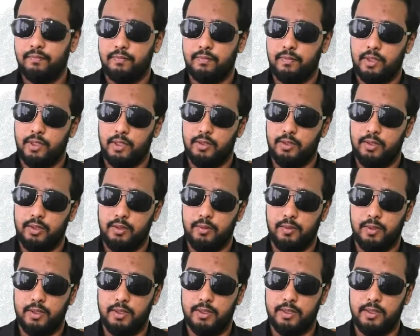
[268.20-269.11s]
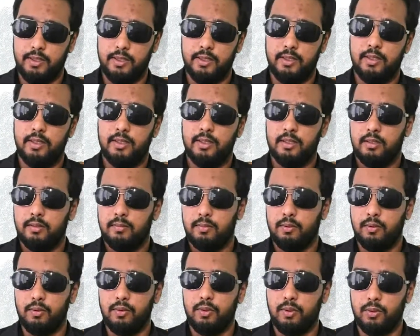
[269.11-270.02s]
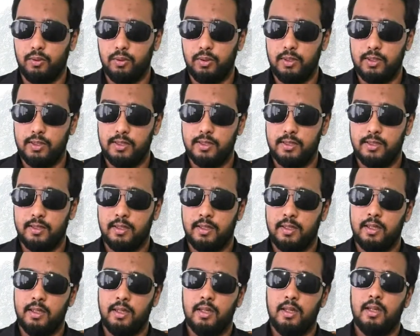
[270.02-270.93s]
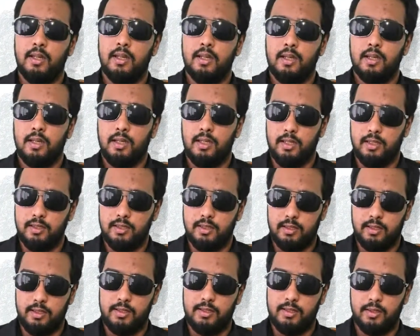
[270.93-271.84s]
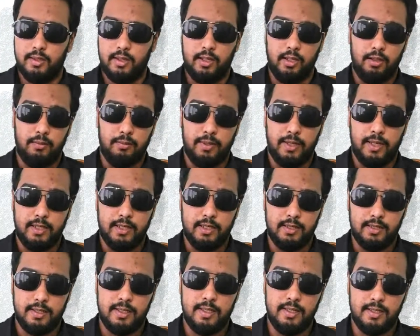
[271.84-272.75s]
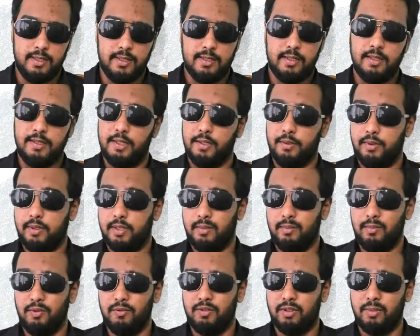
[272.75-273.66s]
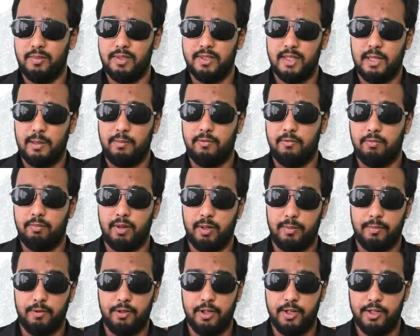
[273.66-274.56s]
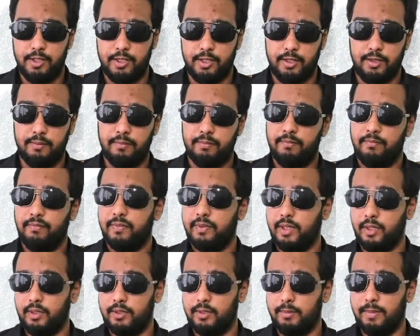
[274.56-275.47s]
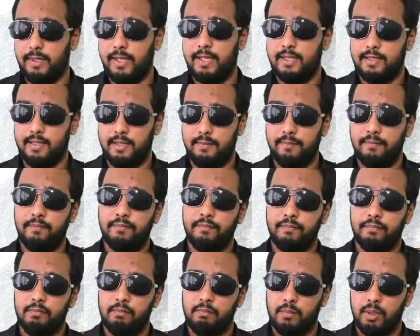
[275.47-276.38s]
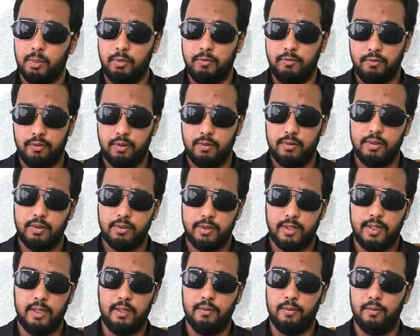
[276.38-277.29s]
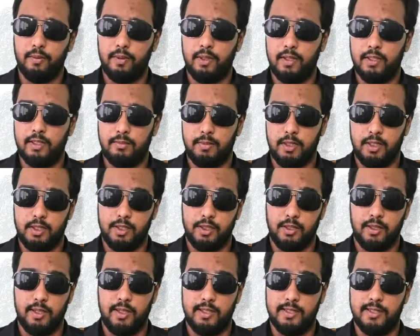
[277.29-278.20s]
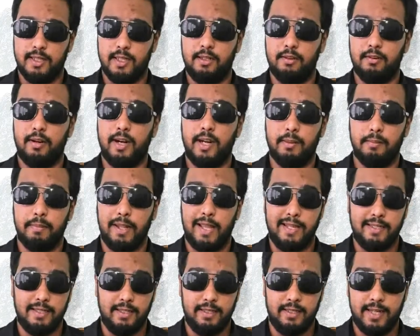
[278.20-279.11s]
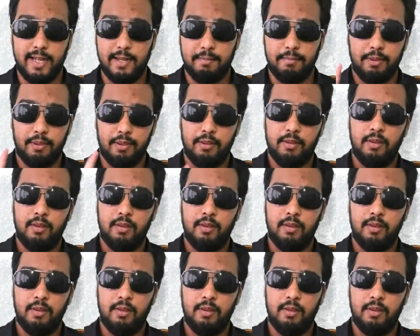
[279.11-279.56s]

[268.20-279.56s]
you're going to want to poke holes into it so that you can plant your seeds, so we can move from the step of preparation now to planting. But before we do that, we need to make sure that it's at the right planting depth.